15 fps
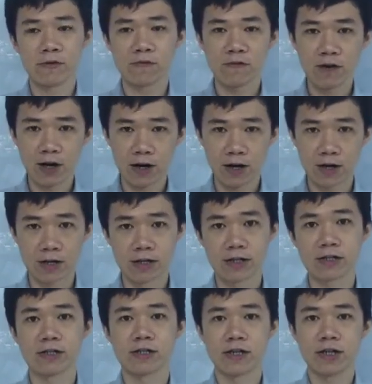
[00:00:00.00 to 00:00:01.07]

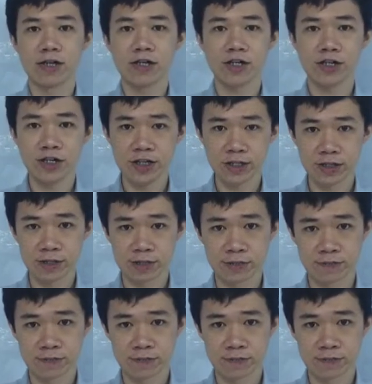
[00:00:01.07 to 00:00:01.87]
far, here.